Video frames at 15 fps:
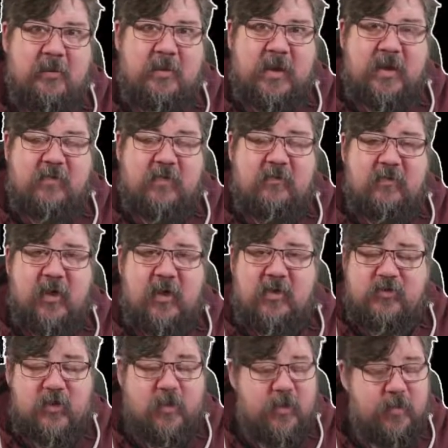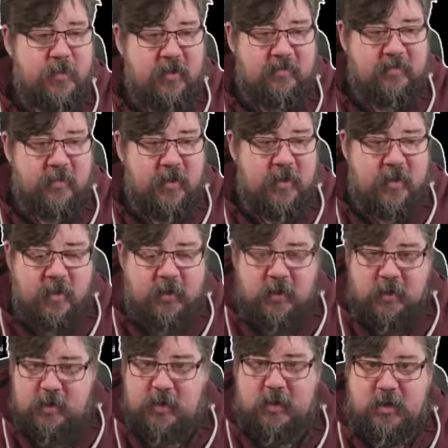I mean, if I fly the drone above
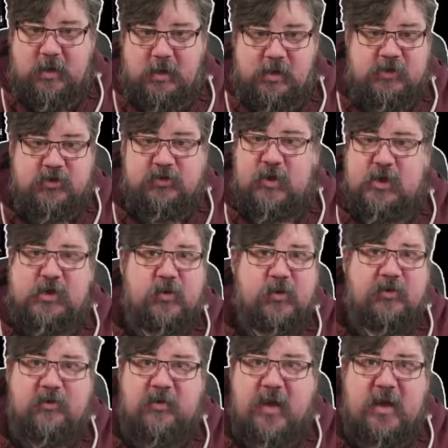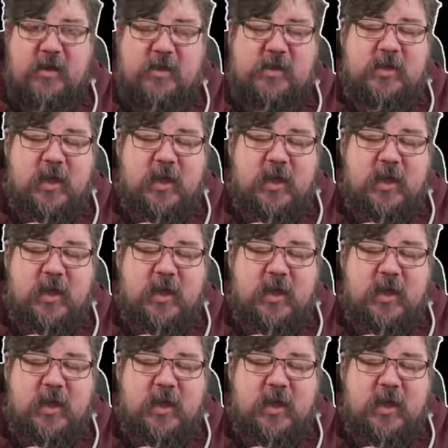a street or a field,